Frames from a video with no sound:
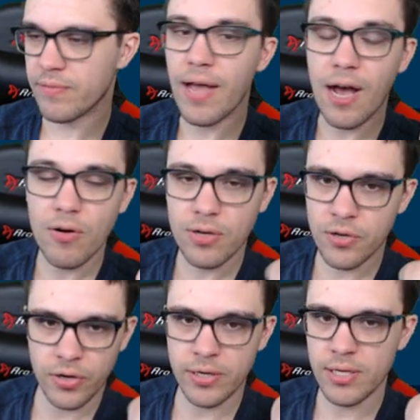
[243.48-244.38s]
of how
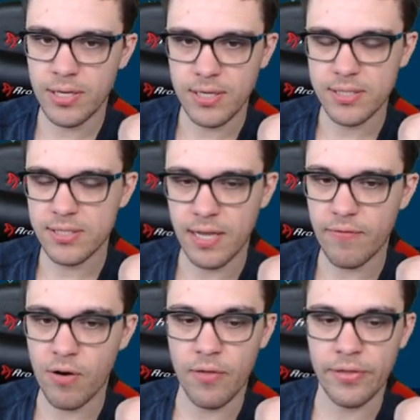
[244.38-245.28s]
good
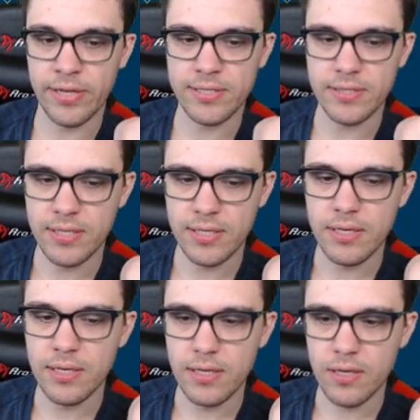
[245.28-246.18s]
Sephiroth is,
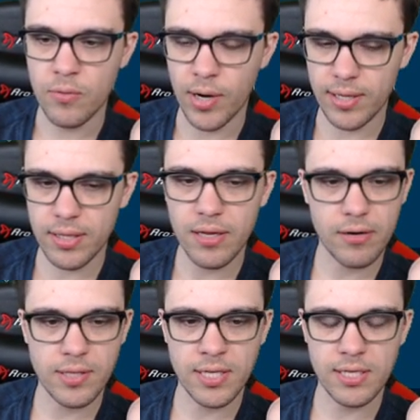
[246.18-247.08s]
quite
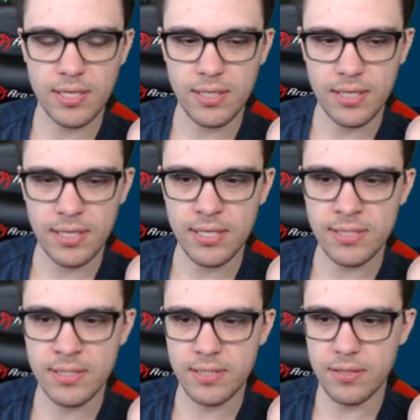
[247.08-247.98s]
literally,
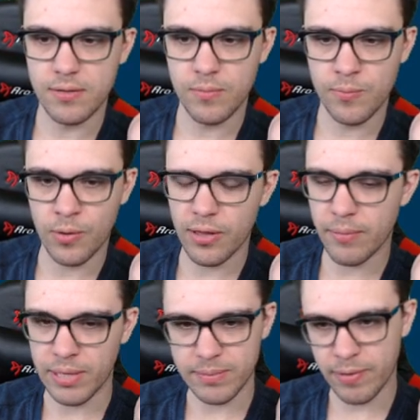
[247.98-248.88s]
he's one of the
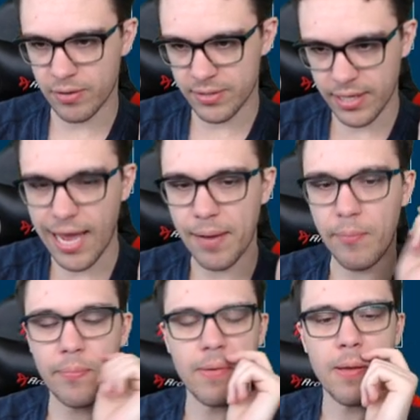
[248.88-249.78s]
best medals in the game.
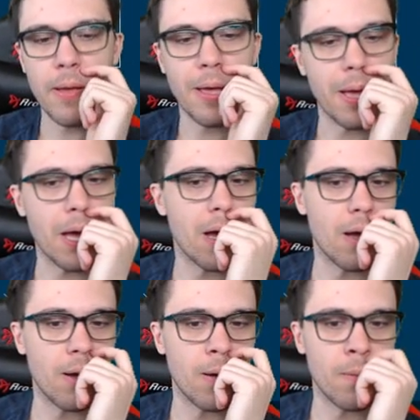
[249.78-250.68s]

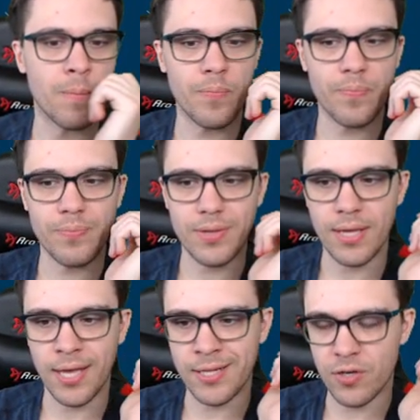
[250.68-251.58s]
Um,
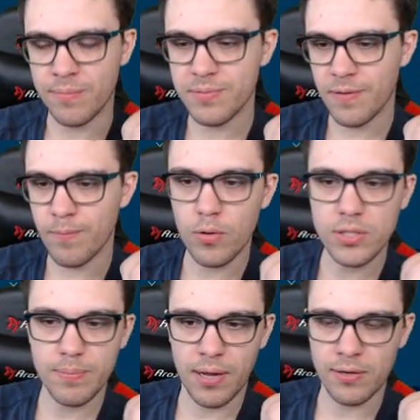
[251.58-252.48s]
in terms of
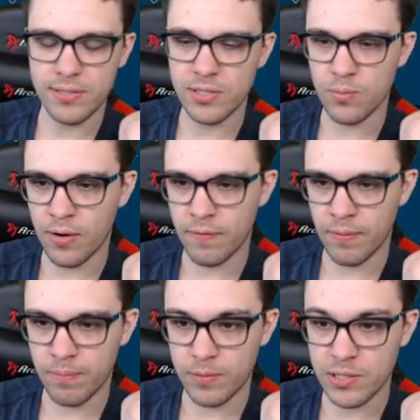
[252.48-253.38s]
multipliers, he's one of
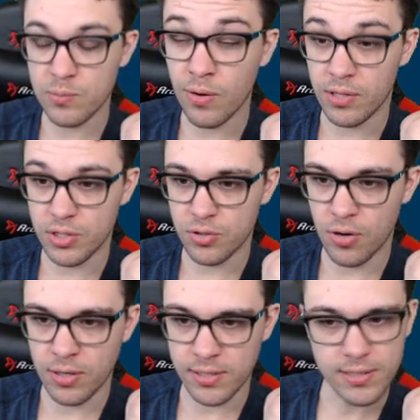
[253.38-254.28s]
the he's one of the
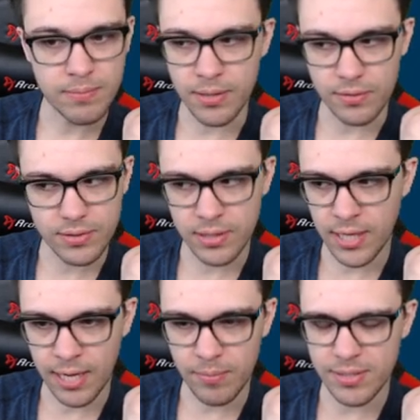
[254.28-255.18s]
strongest medals in the
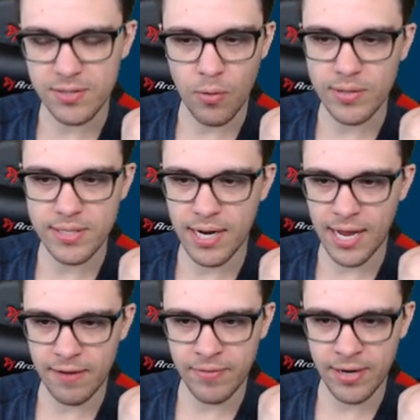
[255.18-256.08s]
game. He's always going to
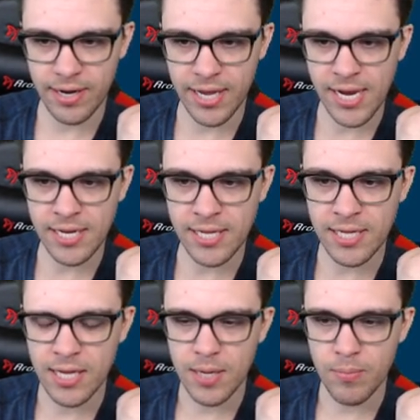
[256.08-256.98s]
have that 80
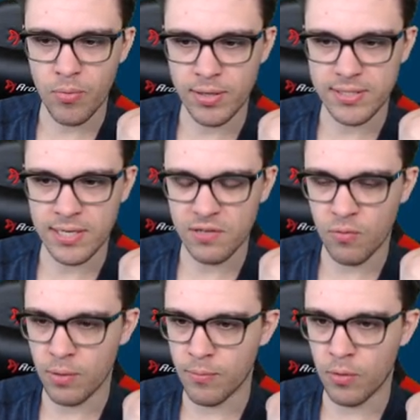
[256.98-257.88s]

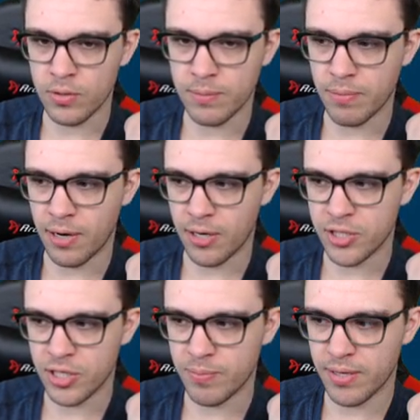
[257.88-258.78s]
0.64 multiplier
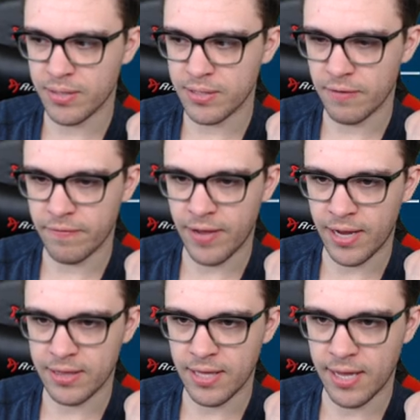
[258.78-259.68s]
just because of the
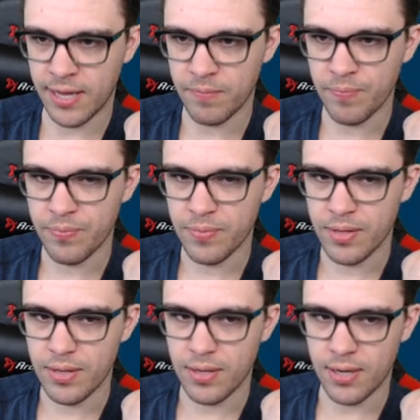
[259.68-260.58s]
fact that
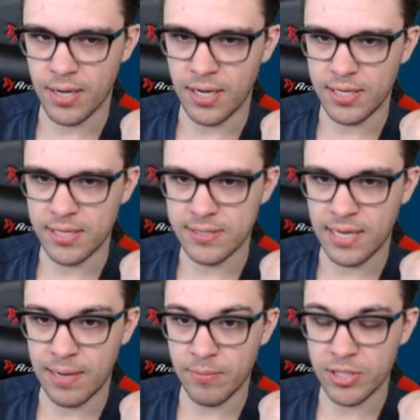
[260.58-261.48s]
uh, his
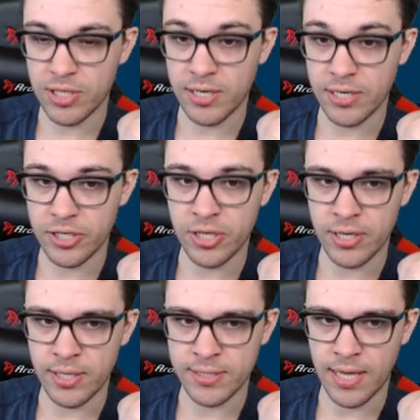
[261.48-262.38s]
damage condition
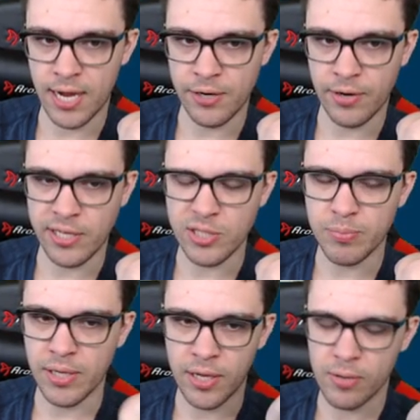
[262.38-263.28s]
is the higher
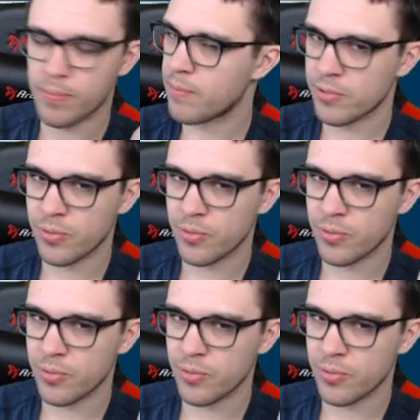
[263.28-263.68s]
HP, and you're pretty much